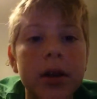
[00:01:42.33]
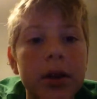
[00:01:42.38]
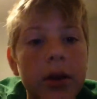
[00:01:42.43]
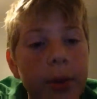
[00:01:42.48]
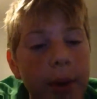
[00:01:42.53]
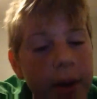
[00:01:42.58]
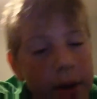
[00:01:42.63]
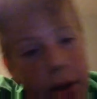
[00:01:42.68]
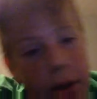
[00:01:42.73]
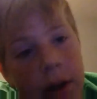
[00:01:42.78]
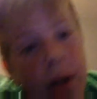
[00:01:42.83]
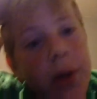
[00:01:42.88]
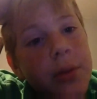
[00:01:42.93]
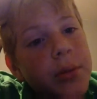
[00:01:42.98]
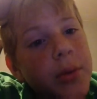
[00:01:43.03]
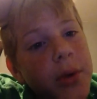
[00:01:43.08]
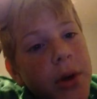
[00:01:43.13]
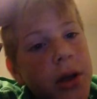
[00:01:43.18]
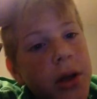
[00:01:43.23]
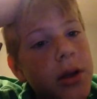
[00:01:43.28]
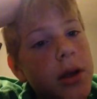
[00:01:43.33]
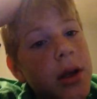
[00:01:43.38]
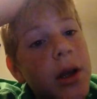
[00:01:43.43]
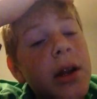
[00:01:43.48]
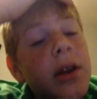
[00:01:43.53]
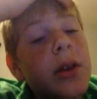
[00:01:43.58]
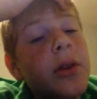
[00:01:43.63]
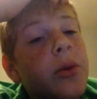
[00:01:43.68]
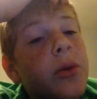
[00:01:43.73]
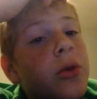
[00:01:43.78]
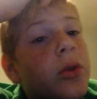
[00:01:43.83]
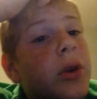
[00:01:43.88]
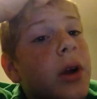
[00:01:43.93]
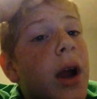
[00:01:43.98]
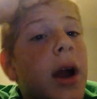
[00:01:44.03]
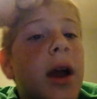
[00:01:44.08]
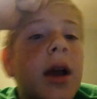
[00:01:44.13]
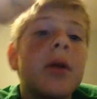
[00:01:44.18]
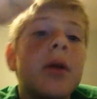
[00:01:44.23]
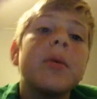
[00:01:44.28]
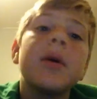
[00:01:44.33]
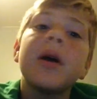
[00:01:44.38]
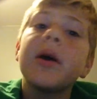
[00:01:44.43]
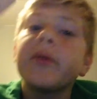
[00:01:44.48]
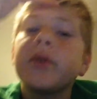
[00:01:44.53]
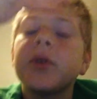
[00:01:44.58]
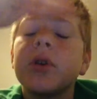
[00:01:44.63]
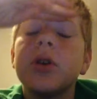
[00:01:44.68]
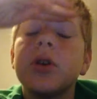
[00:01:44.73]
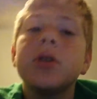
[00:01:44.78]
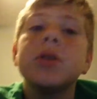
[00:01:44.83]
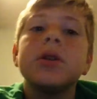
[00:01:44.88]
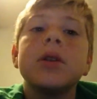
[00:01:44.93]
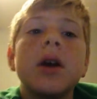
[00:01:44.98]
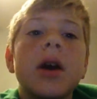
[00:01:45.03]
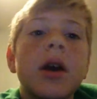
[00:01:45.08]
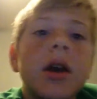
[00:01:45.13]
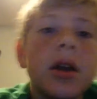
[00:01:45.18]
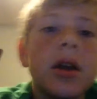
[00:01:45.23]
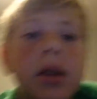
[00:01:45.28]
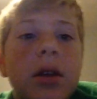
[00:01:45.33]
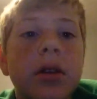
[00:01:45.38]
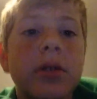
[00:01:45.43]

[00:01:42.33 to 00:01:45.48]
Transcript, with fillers: and smack the like button and subscribe. Have a good day.